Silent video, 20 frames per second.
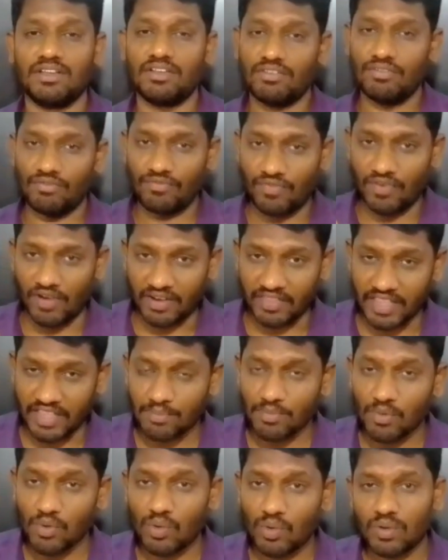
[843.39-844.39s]

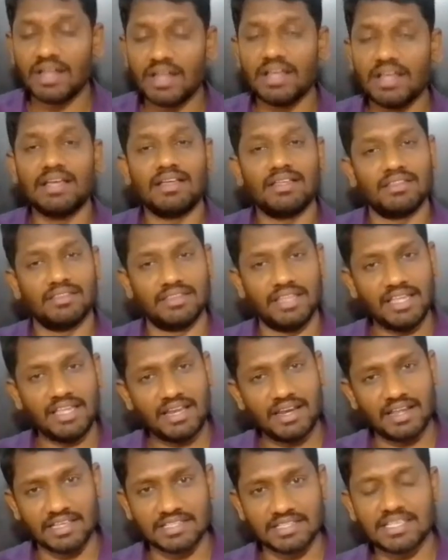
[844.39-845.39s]
Furthermore, there
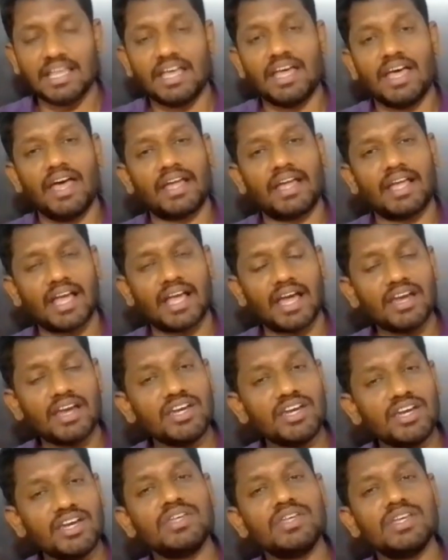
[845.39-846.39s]
is a
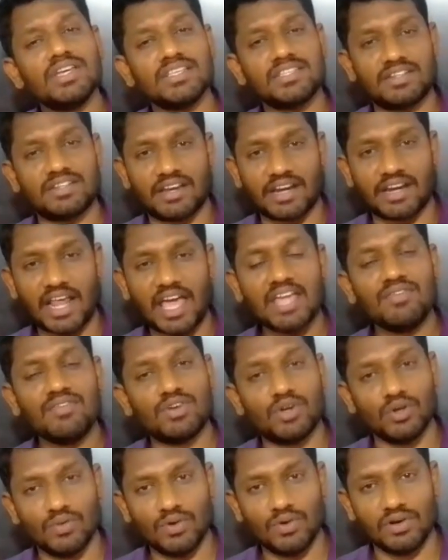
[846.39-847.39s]
continuous drive
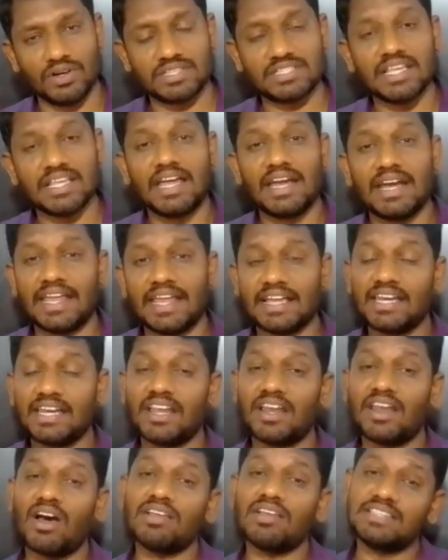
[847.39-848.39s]
towards
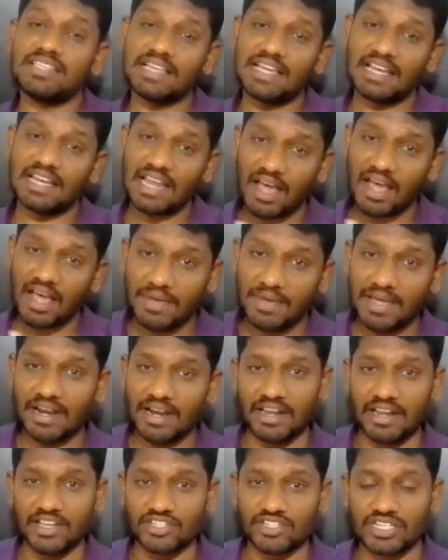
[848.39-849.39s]
technological
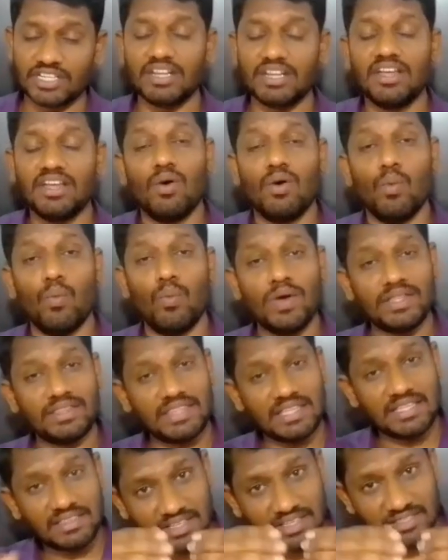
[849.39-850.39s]
upgradation
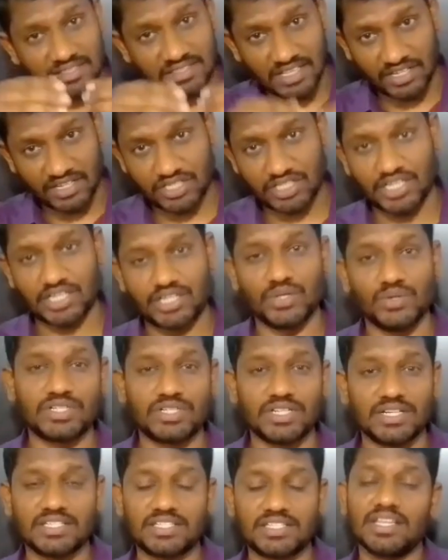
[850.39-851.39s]
within these
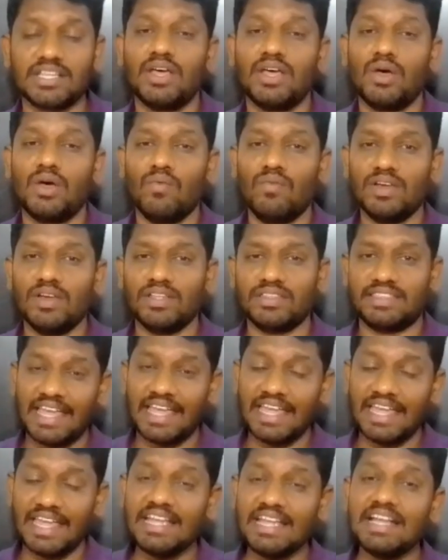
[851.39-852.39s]
institutions, with the
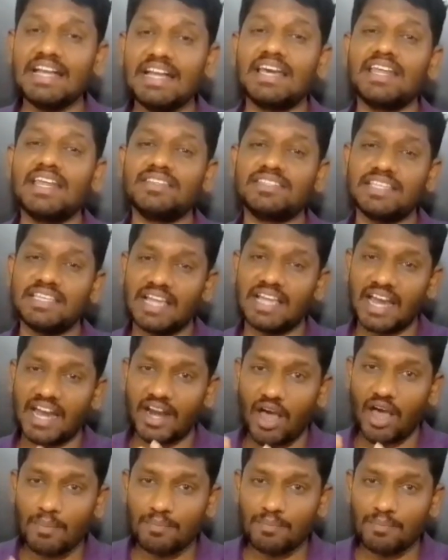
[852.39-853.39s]
increasing
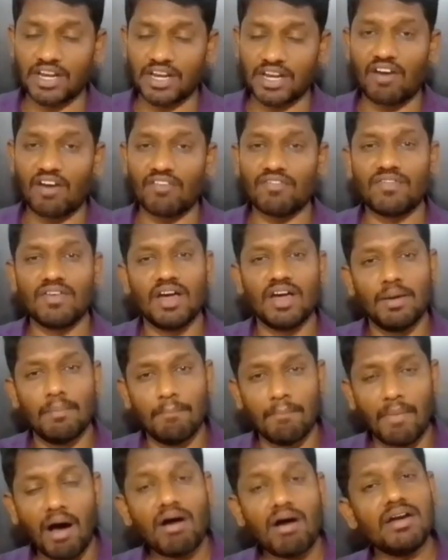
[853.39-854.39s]
adoption of
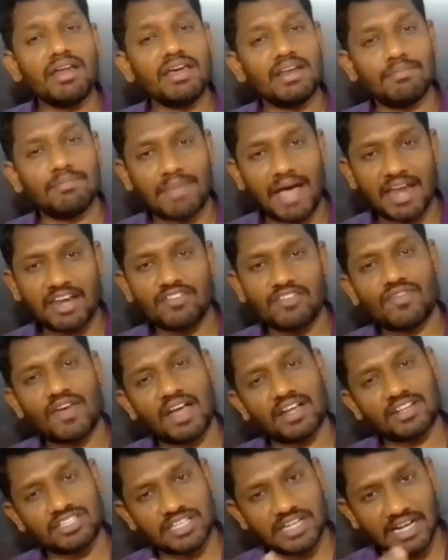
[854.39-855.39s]
modern
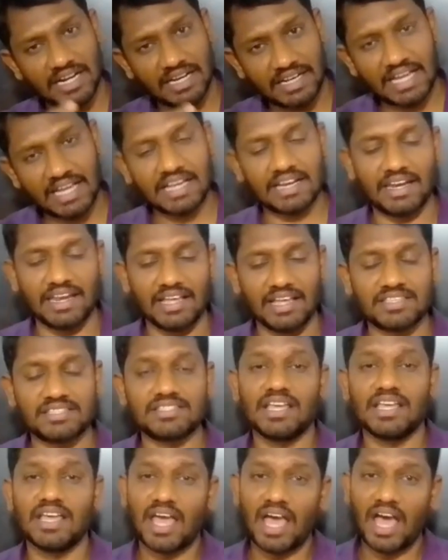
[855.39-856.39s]
manufacturing techniques,
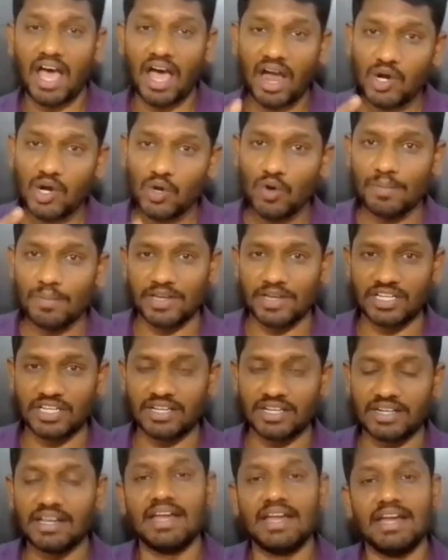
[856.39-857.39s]
automation,
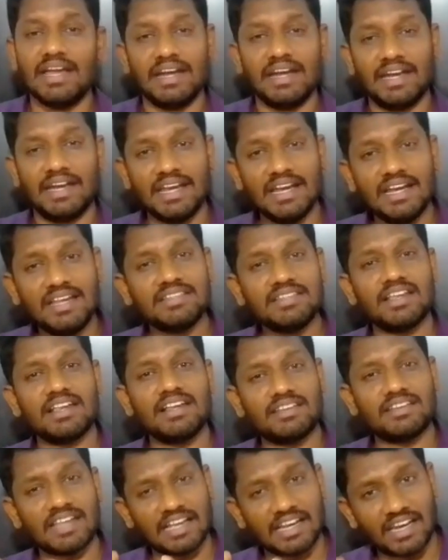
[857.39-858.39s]
digital
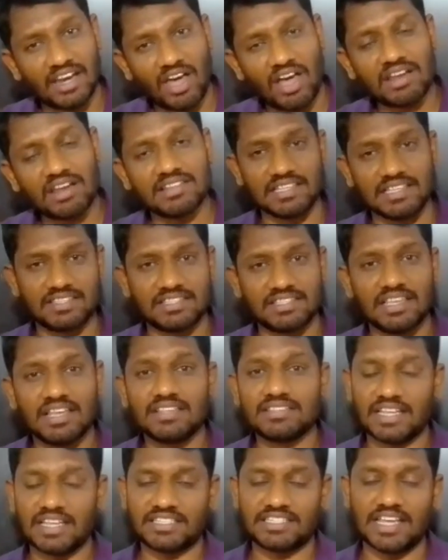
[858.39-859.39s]
technologies
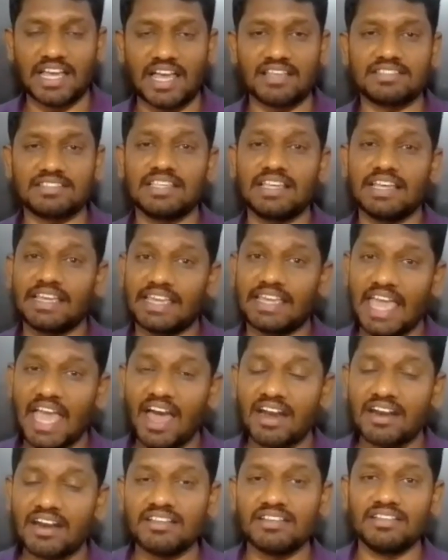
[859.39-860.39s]
such as
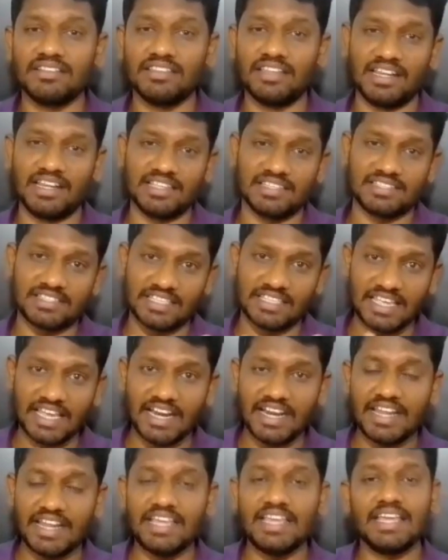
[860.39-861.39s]
CAD, that is
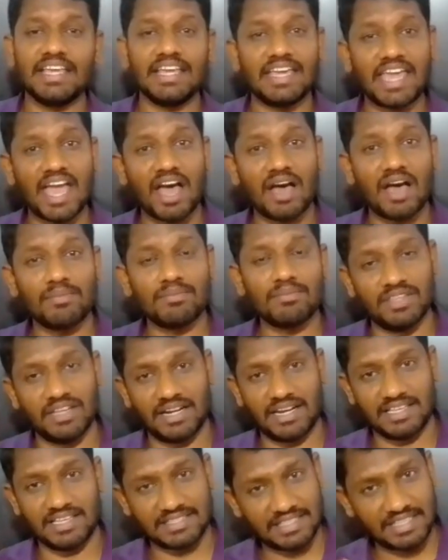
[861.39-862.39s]
CAD, CAM, that
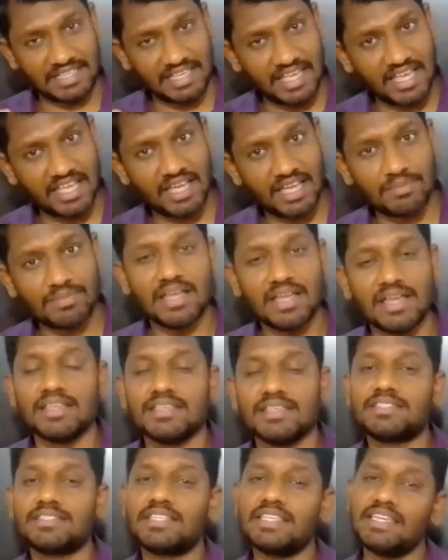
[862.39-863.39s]
is CAM,
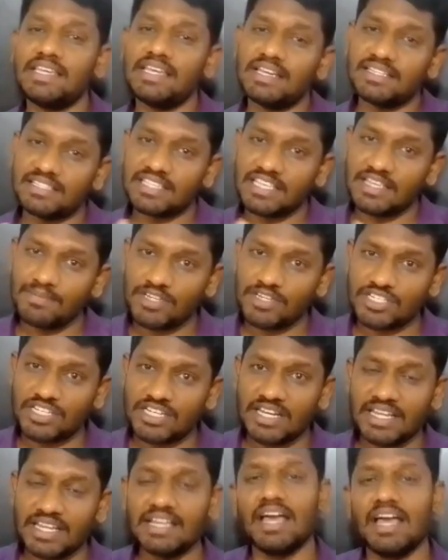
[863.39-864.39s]
CNC
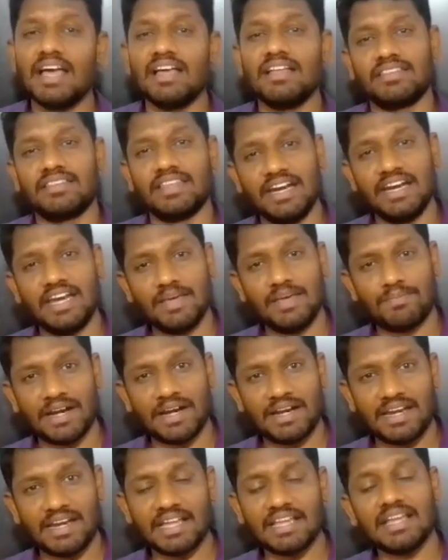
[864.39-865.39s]
machining, 3D
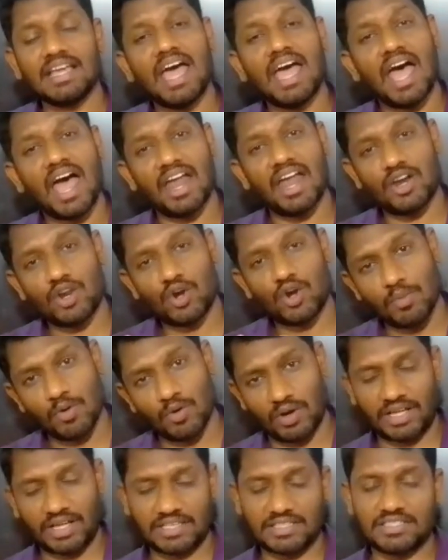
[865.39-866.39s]
printing, and
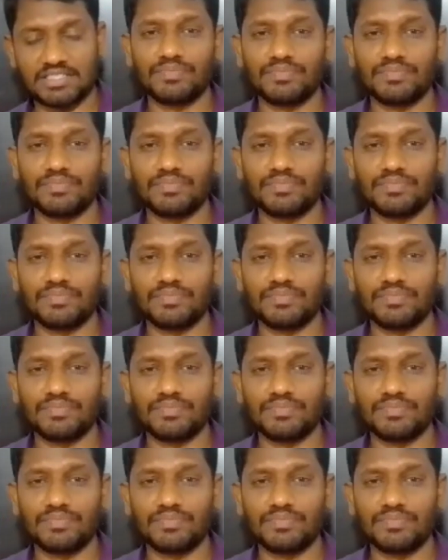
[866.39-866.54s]
robotics.